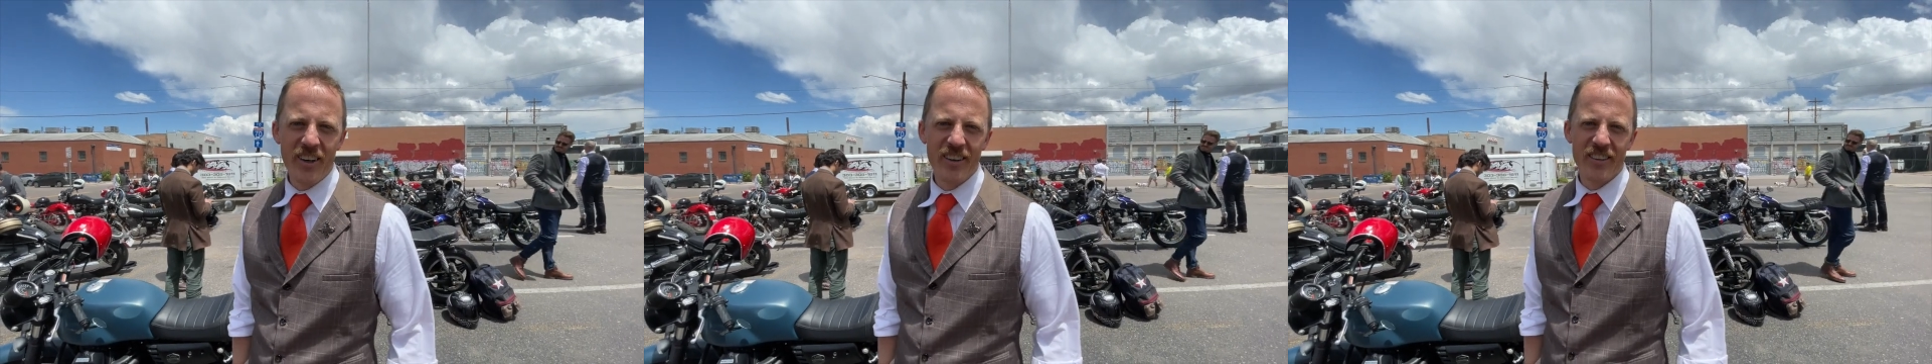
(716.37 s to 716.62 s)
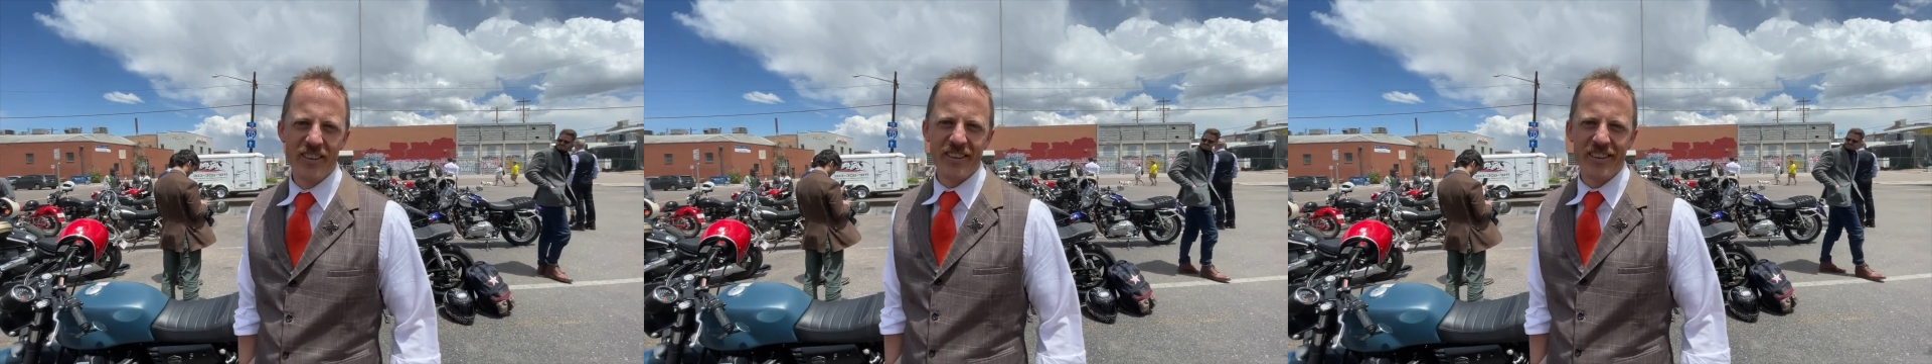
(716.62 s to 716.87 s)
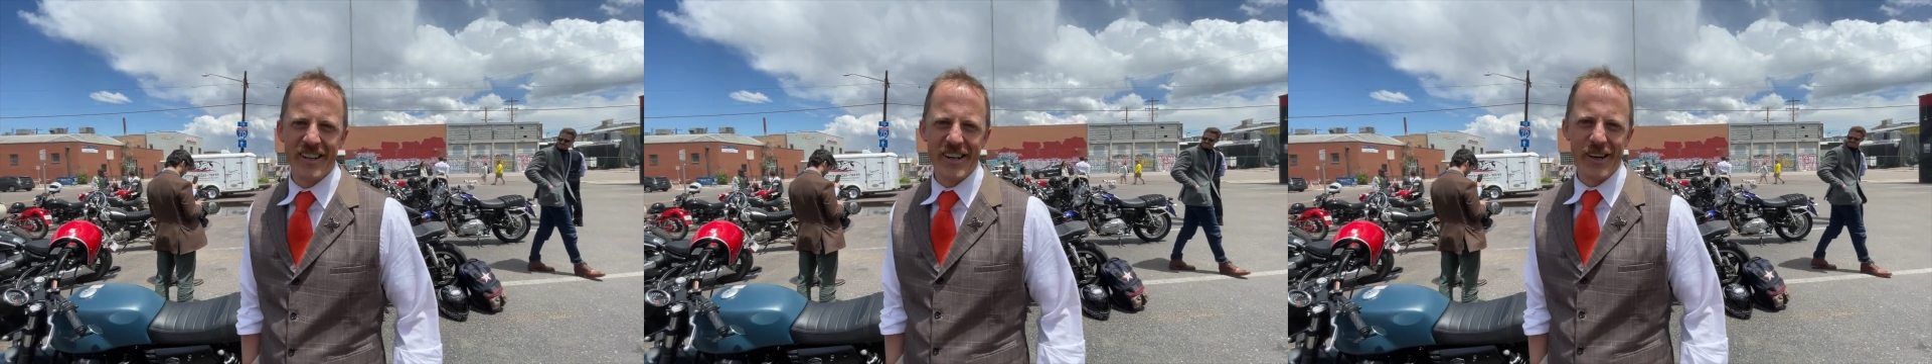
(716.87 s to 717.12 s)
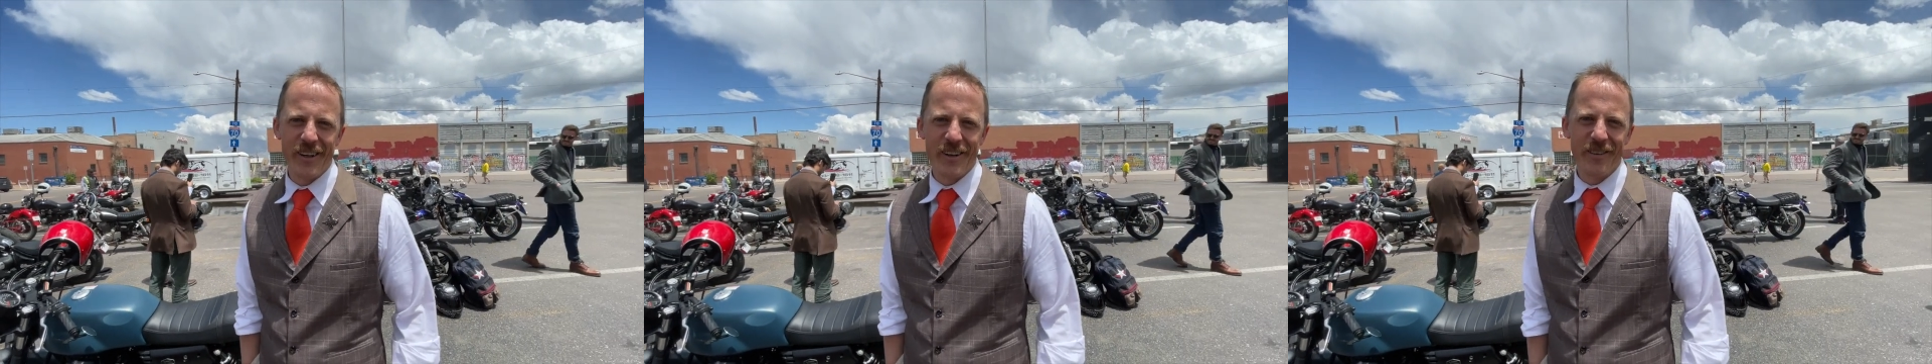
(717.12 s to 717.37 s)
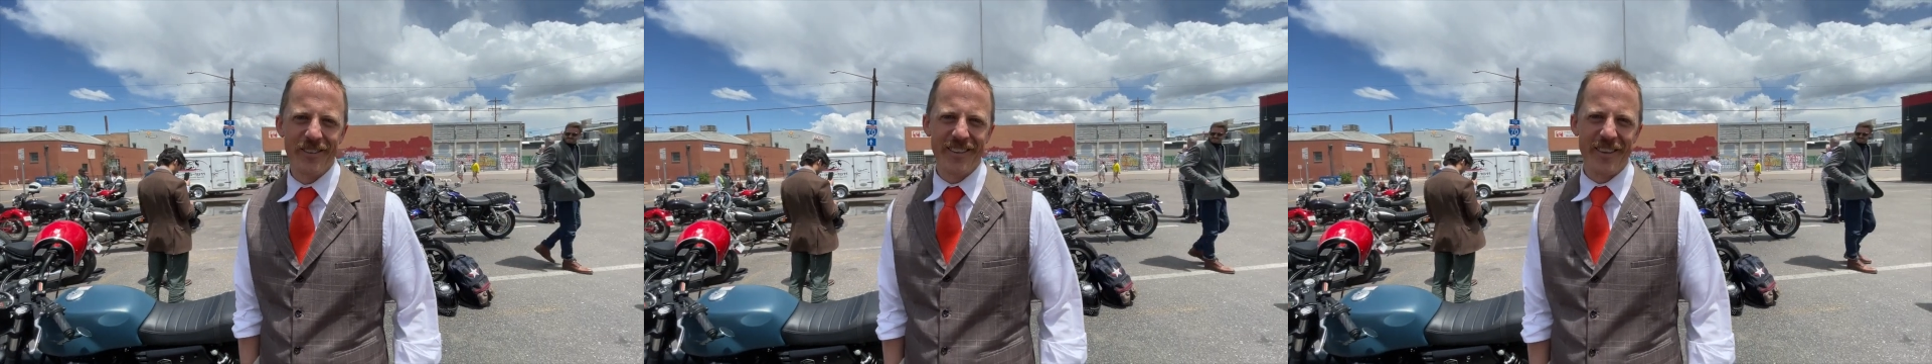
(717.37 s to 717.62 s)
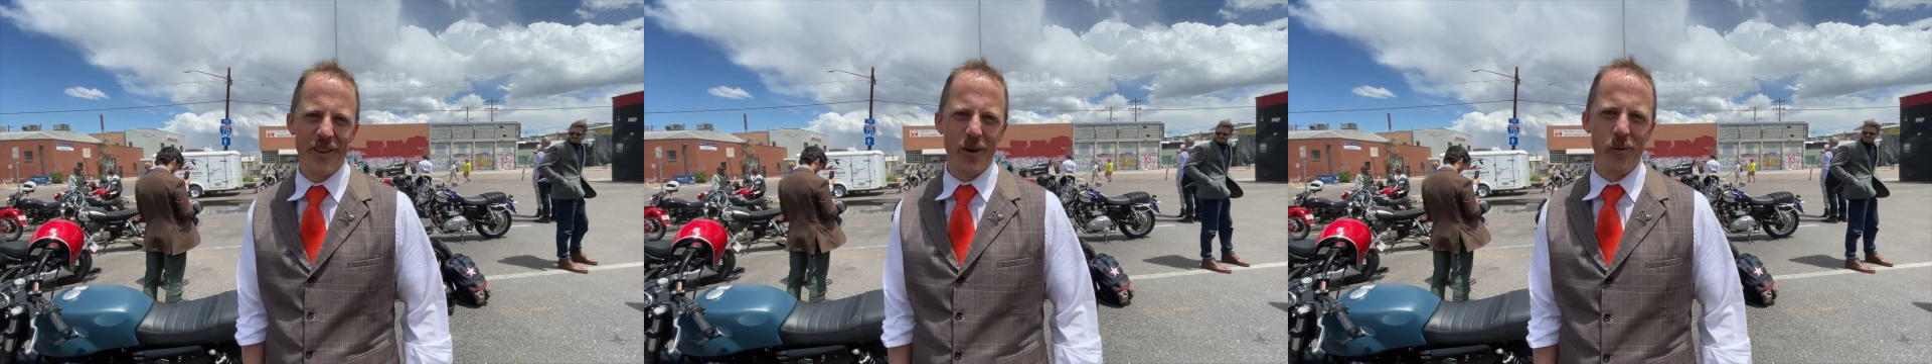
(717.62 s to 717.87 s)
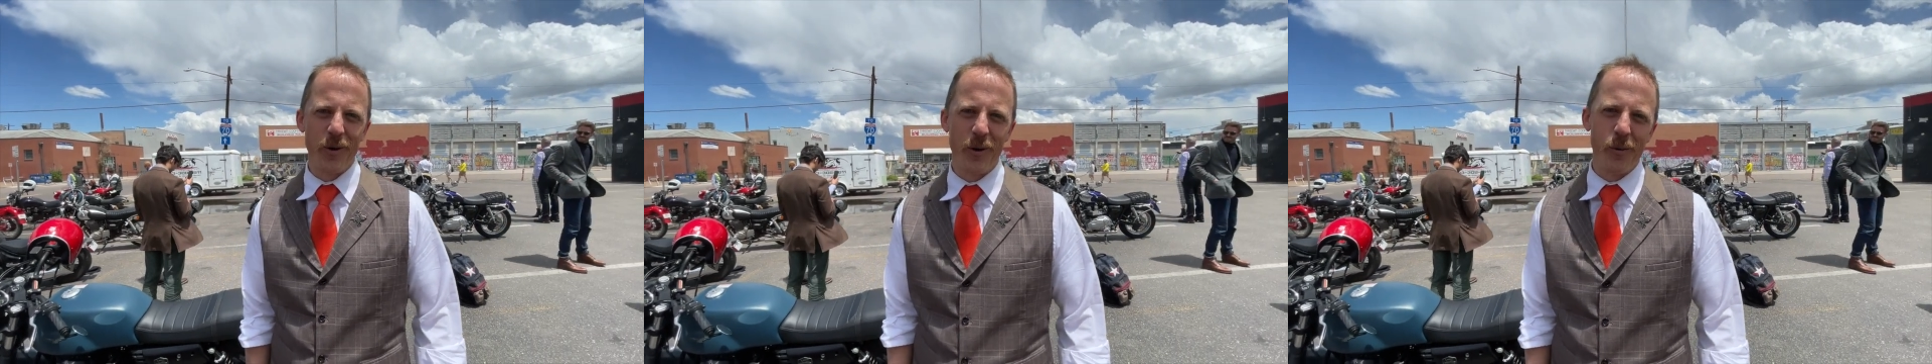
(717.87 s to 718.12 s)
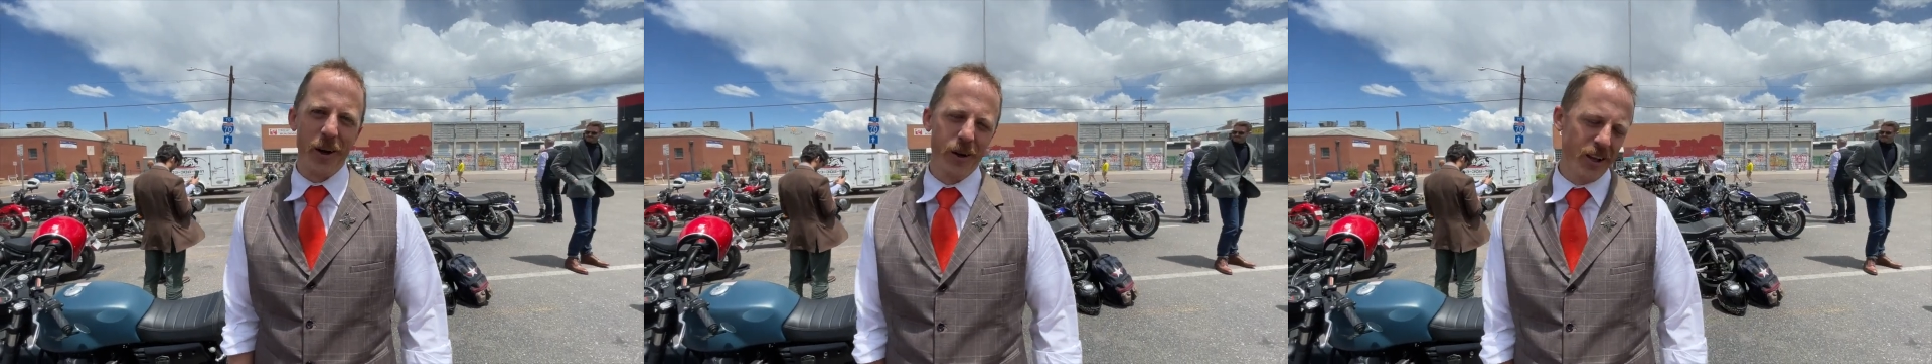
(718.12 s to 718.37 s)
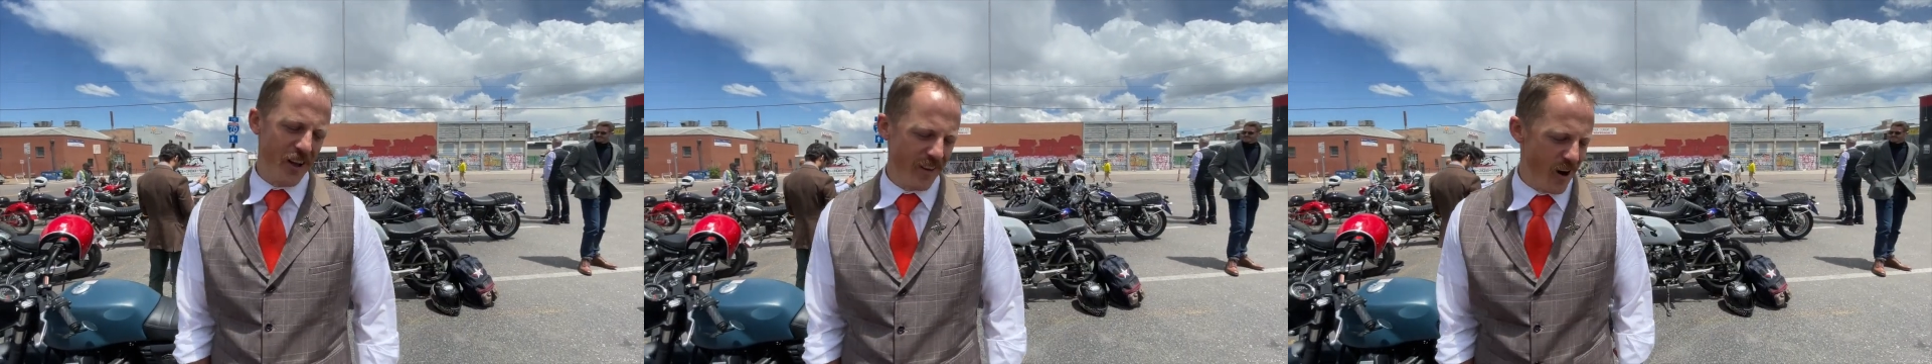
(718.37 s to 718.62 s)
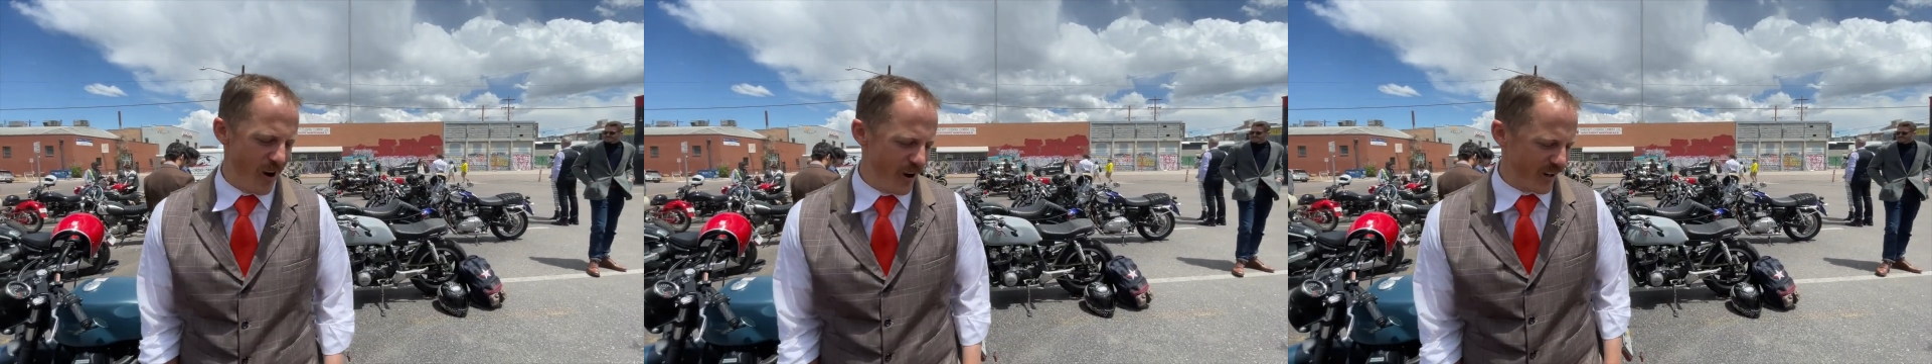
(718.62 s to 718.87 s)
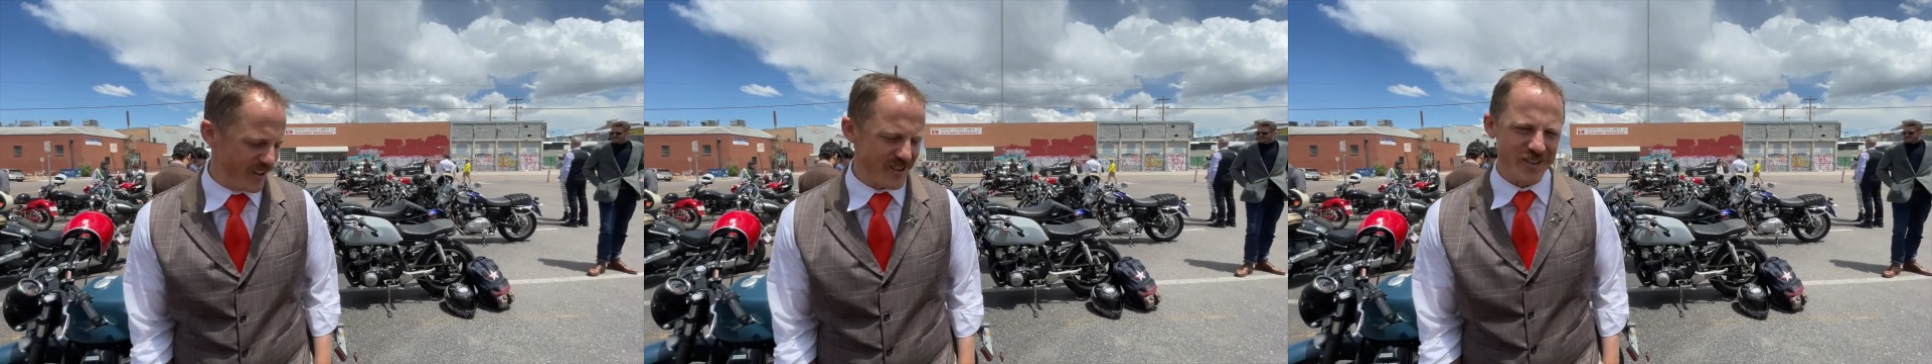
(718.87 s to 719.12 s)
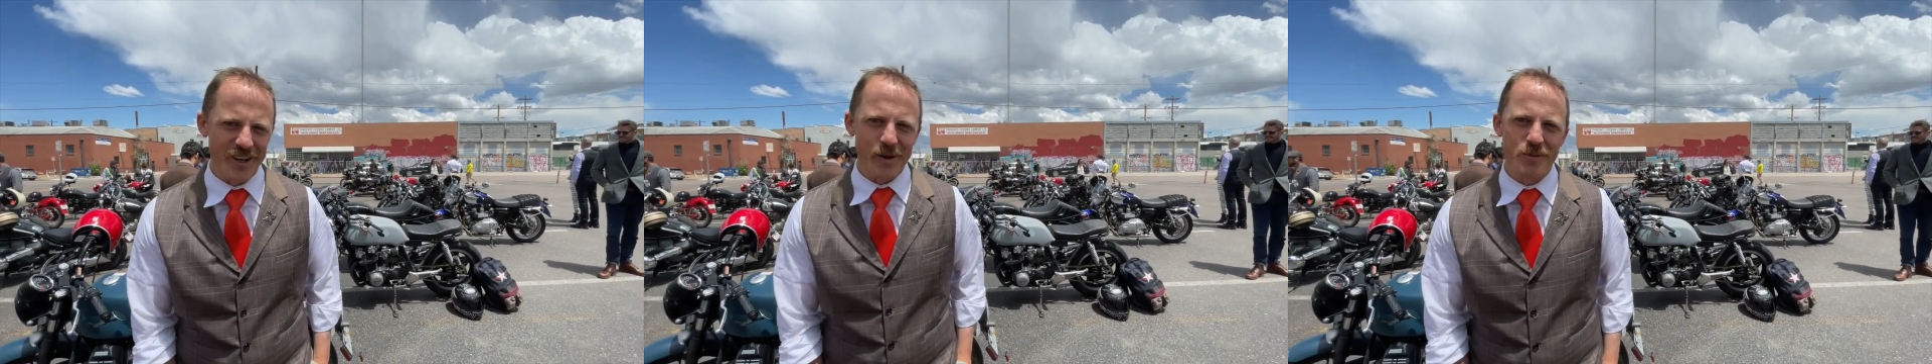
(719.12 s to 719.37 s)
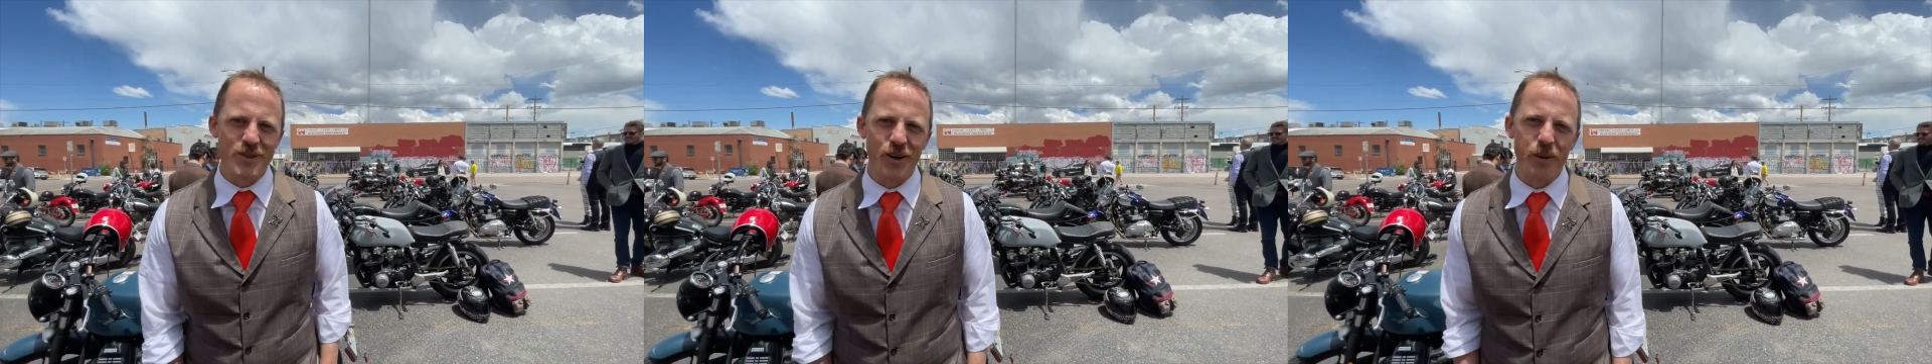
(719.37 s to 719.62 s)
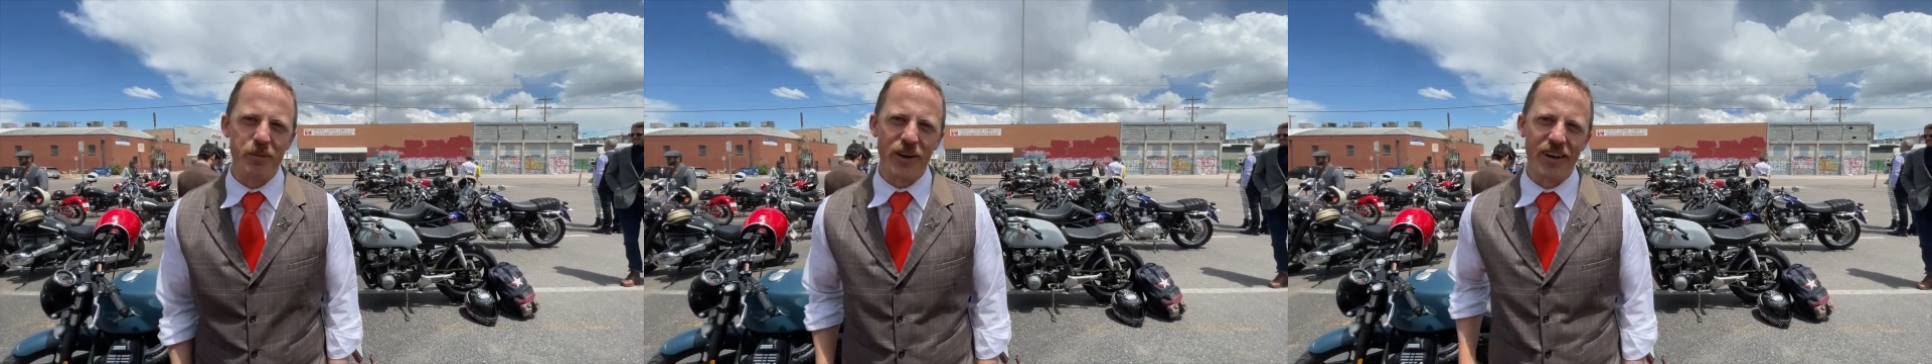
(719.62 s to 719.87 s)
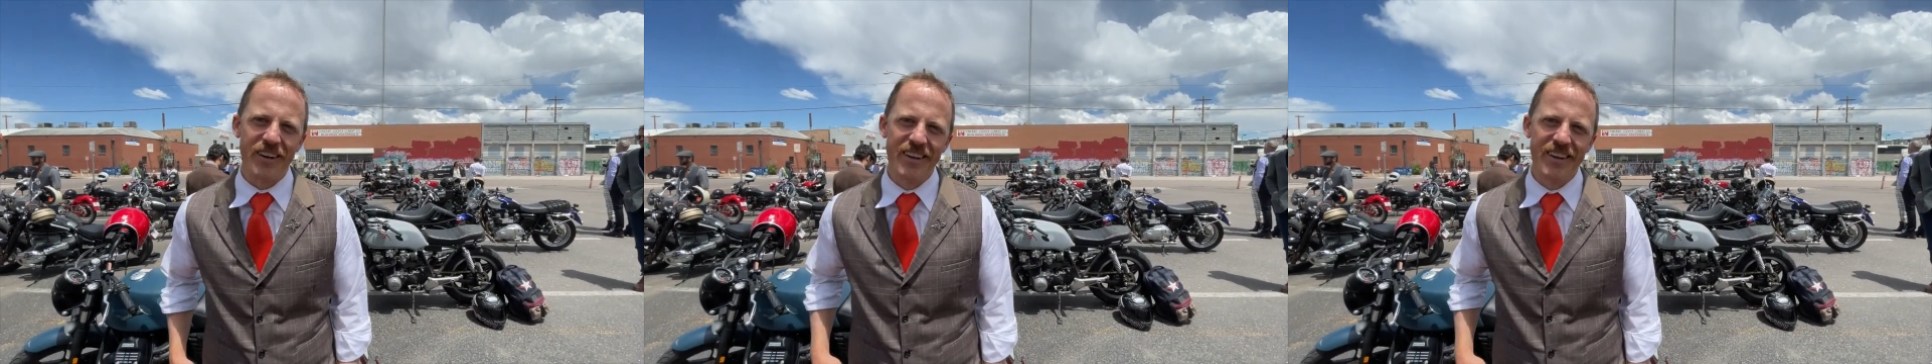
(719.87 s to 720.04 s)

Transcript: The rear wheel on the Hawk is dumb, so I put a